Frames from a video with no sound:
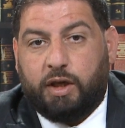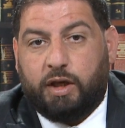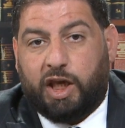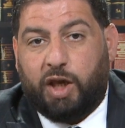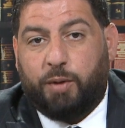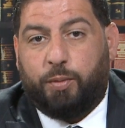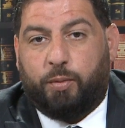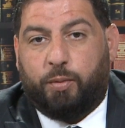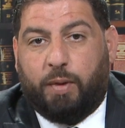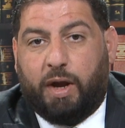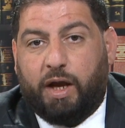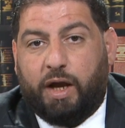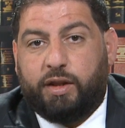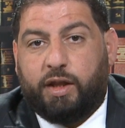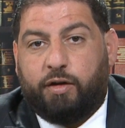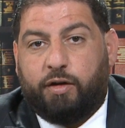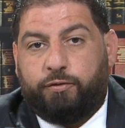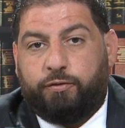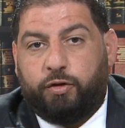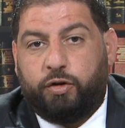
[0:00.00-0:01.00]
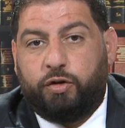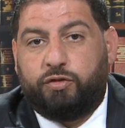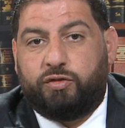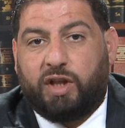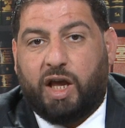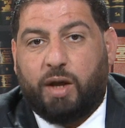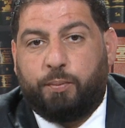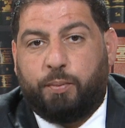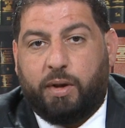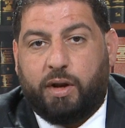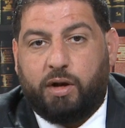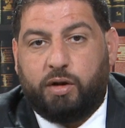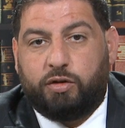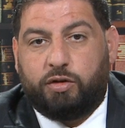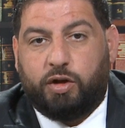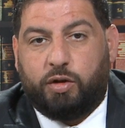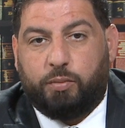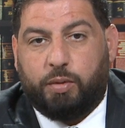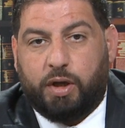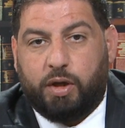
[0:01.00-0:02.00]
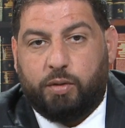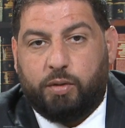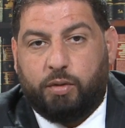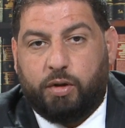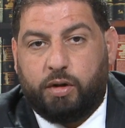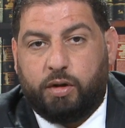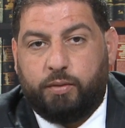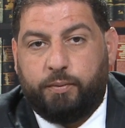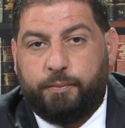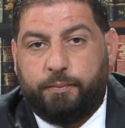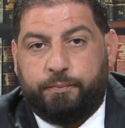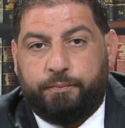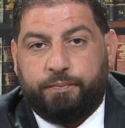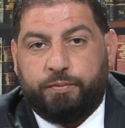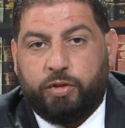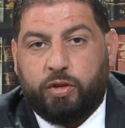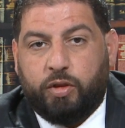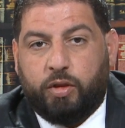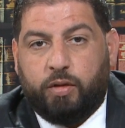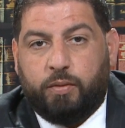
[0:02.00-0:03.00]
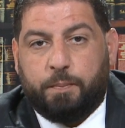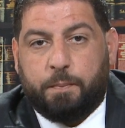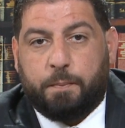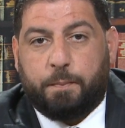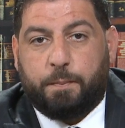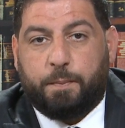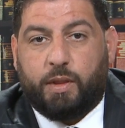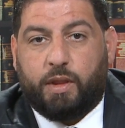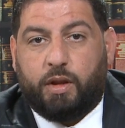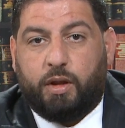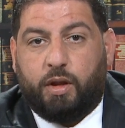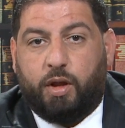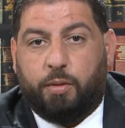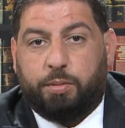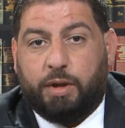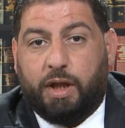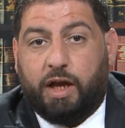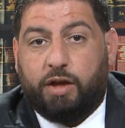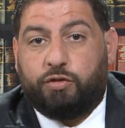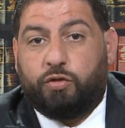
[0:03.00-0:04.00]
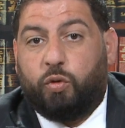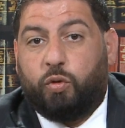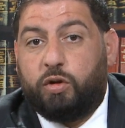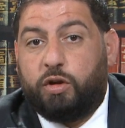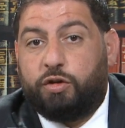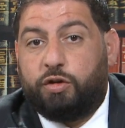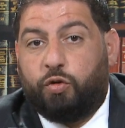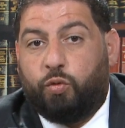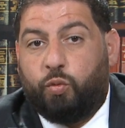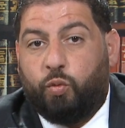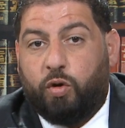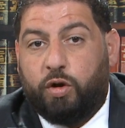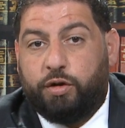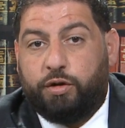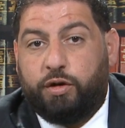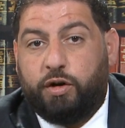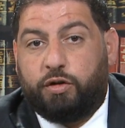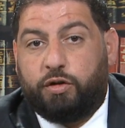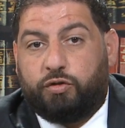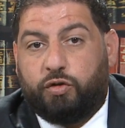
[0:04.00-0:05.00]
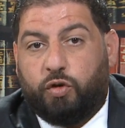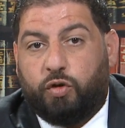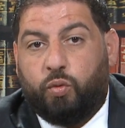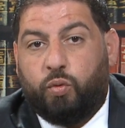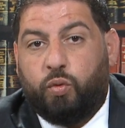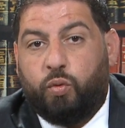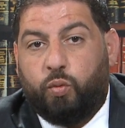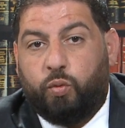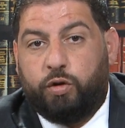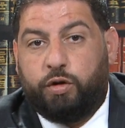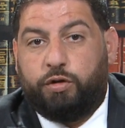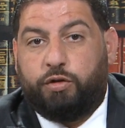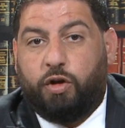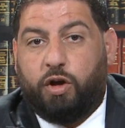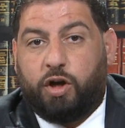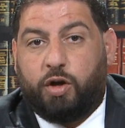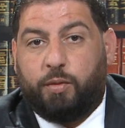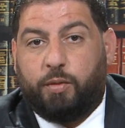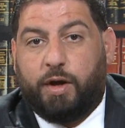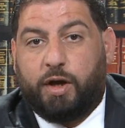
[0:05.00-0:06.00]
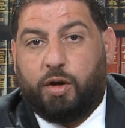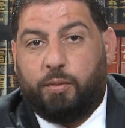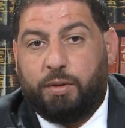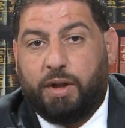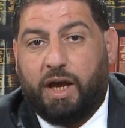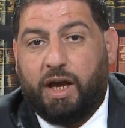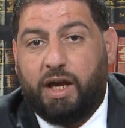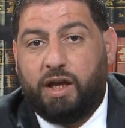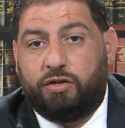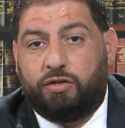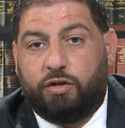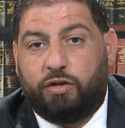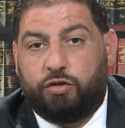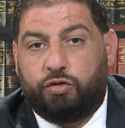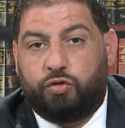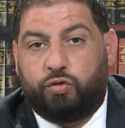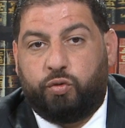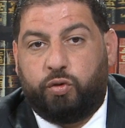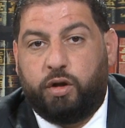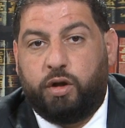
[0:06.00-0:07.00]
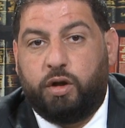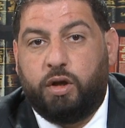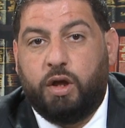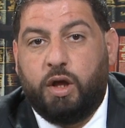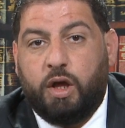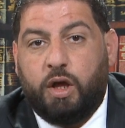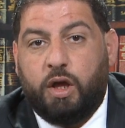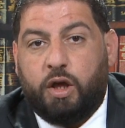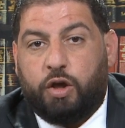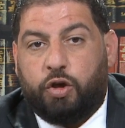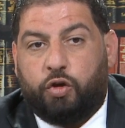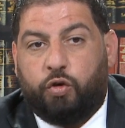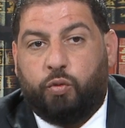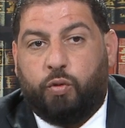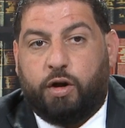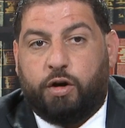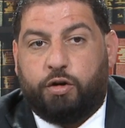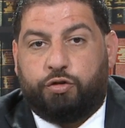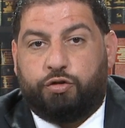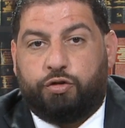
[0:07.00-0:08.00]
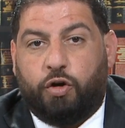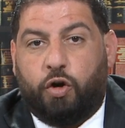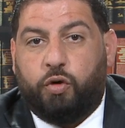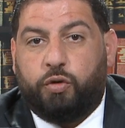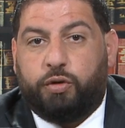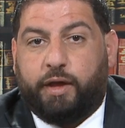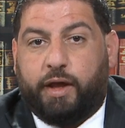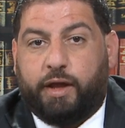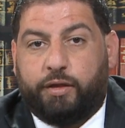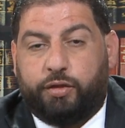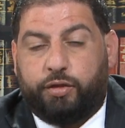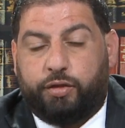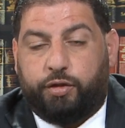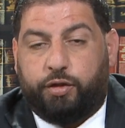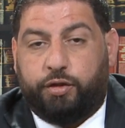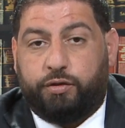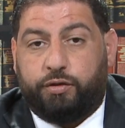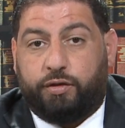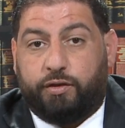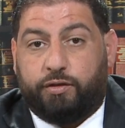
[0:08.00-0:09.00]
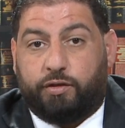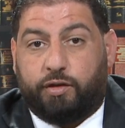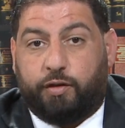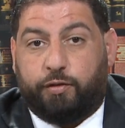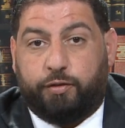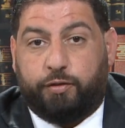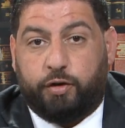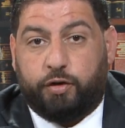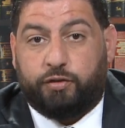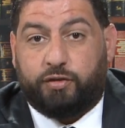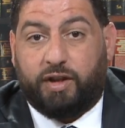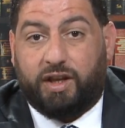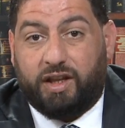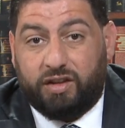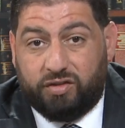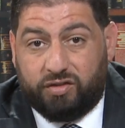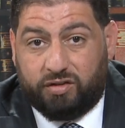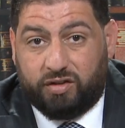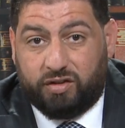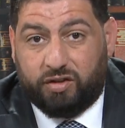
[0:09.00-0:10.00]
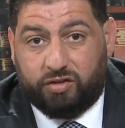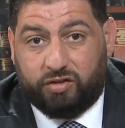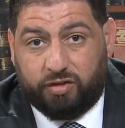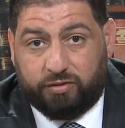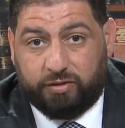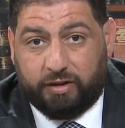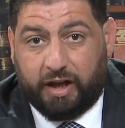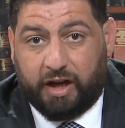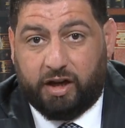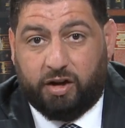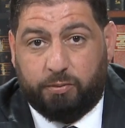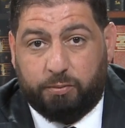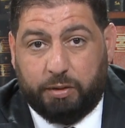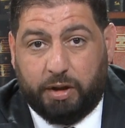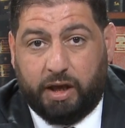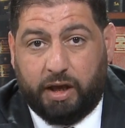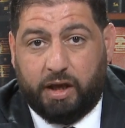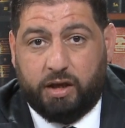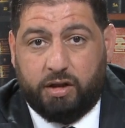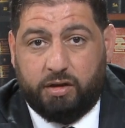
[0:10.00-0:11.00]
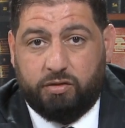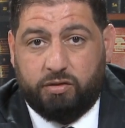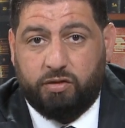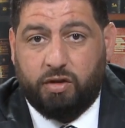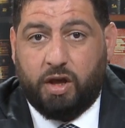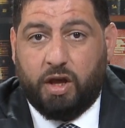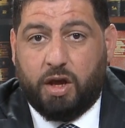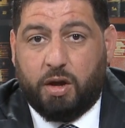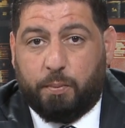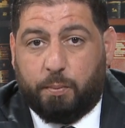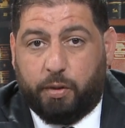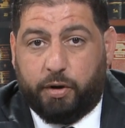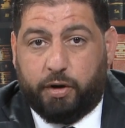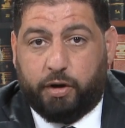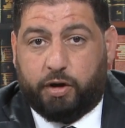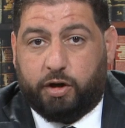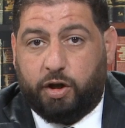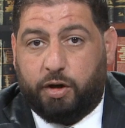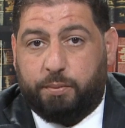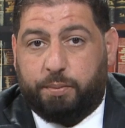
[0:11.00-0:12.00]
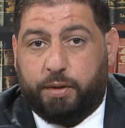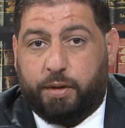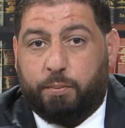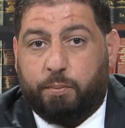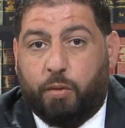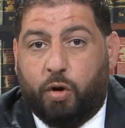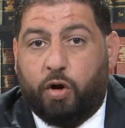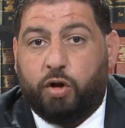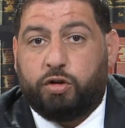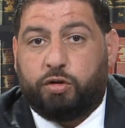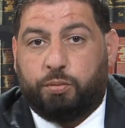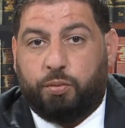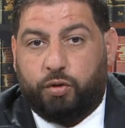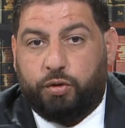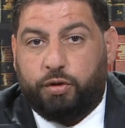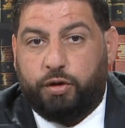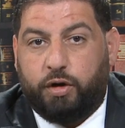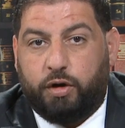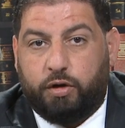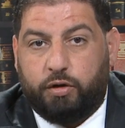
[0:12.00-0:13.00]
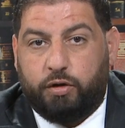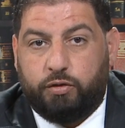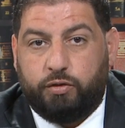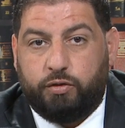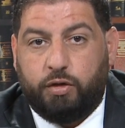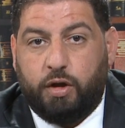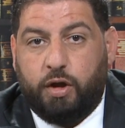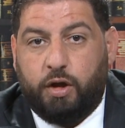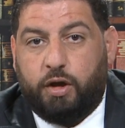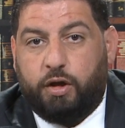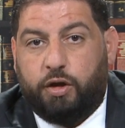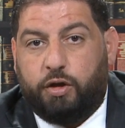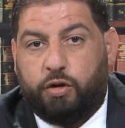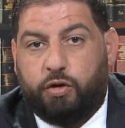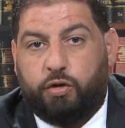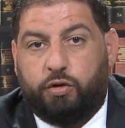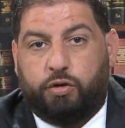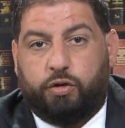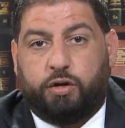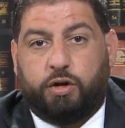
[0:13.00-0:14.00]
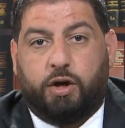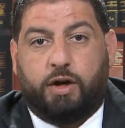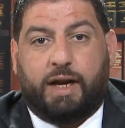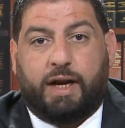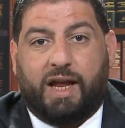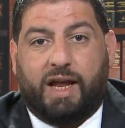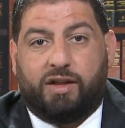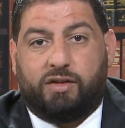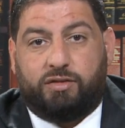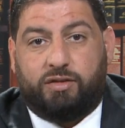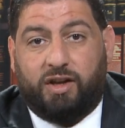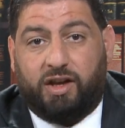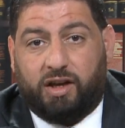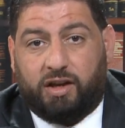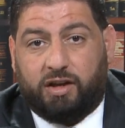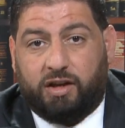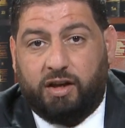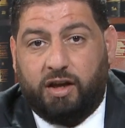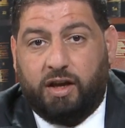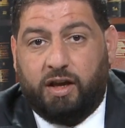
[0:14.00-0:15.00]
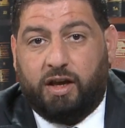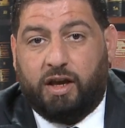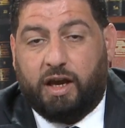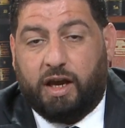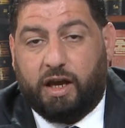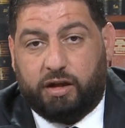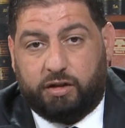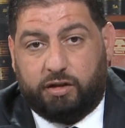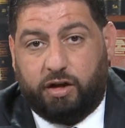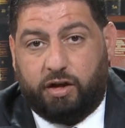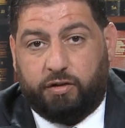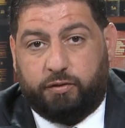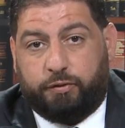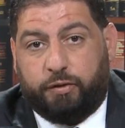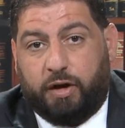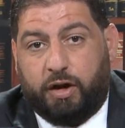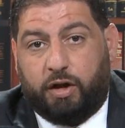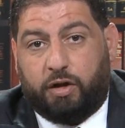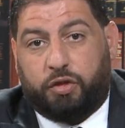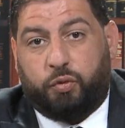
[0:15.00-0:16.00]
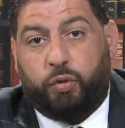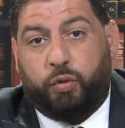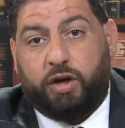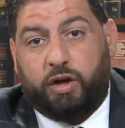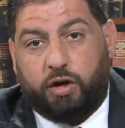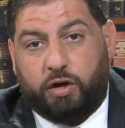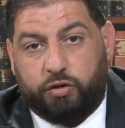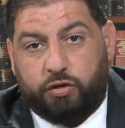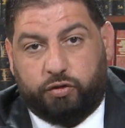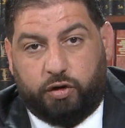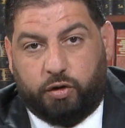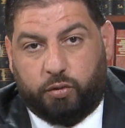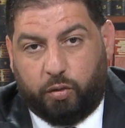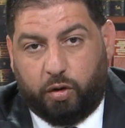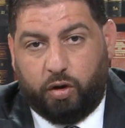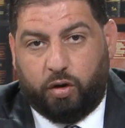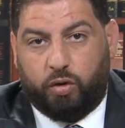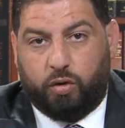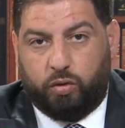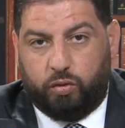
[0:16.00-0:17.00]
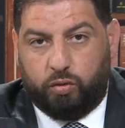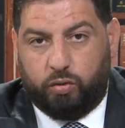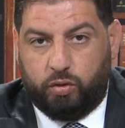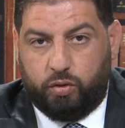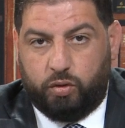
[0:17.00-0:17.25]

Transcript: Keep in mind that first-time penalty abatement applies only to 1 year. So when you talk about compliance history, you want to show that this is the first instance of noncompliance, but it could be multiple years. You could have got sick and didn't file 3 years in a row.